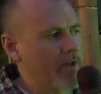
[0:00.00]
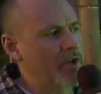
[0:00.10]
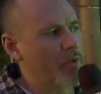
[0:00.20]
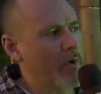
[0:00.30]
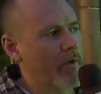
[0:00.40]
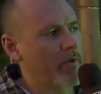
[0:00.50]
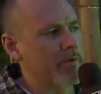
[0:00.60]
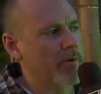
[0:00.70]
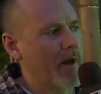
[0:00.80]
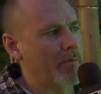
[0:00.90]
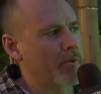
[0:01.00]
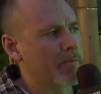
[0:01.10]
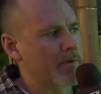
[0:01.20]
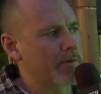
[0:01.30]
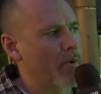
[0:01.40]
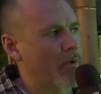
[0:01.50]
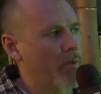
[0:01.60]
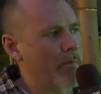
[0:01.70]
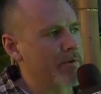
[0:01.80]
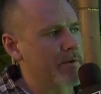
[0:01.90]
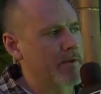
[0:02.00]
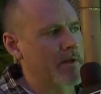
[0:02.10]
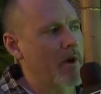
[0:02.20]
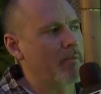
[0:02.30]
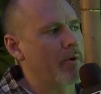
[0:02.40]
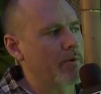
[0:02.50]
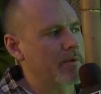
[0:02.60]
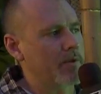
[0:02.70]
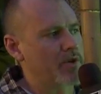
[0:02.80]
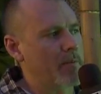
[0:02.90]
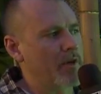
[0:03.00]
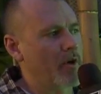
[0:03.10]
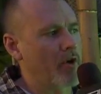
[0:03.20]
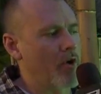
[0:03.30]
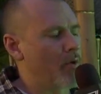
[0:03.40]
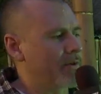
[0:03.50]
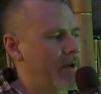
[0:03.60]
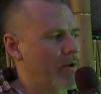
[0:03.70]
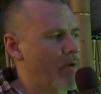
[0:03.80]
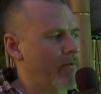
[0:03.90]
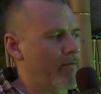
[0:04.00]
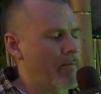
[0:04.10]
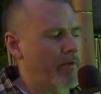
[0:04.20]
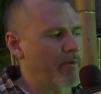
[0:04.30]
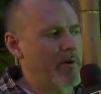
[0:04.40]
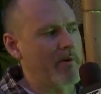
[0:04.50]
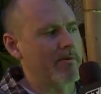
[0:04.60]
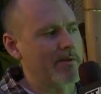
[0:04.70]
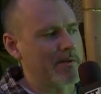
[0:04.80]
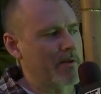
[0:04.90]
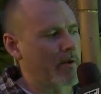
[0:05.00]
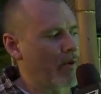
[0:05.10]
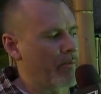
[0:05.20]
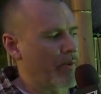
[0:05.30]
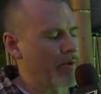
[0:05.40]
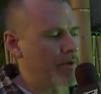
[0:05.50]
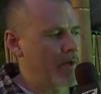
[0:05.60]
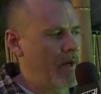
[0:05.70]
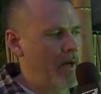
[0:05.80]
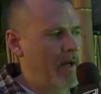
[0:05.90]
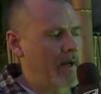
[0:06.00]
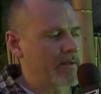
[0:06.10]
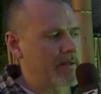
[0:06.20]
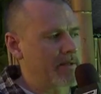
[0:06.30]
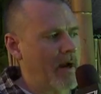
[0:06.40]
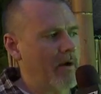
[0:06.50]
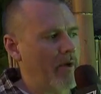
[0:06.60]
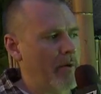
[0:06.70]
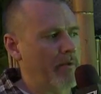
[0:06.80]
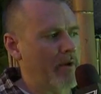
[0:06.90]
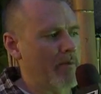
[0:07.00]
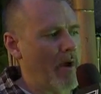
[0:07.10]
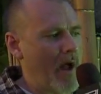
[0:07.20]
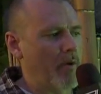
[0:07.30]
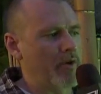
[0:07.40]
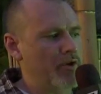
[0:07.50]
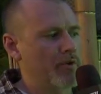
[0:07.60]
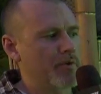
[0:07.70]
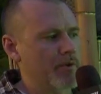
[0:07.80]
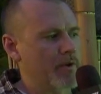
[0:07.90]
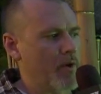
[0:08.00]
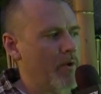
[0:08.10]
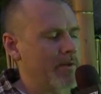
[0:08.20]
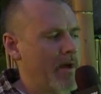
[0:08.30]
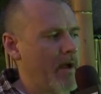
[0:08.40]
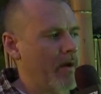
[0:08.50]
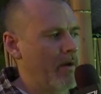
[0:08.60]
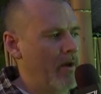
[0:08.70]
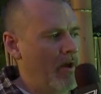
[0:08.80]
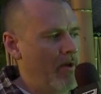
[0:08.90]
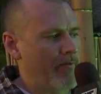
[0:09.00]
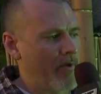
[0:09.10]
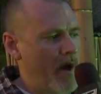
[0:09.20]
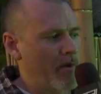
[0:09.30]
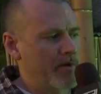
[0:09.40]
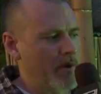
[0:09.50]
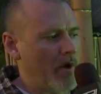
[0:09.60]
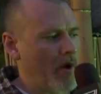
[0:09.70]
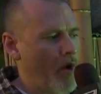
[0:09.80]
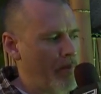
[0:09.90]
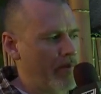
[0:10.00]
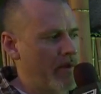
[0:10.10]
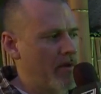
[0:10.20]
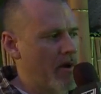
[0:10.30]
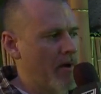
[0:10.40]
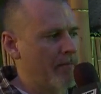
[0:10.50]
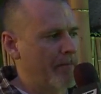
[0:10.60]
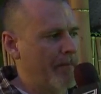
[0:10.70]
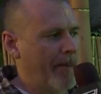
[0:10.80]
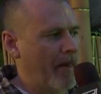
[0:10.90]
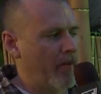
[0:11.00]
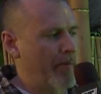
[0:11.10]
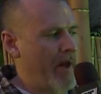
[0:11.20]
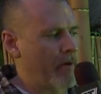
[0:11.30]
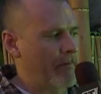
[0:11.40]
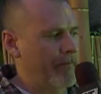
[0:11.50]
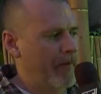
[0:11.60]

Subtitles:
each one of those black plumes of smoke represents an outpost that Jamie can go and take over from a 360-degree approach. It's entirely up to him how he chooses to go and attack it. For now, he's going to open the panel,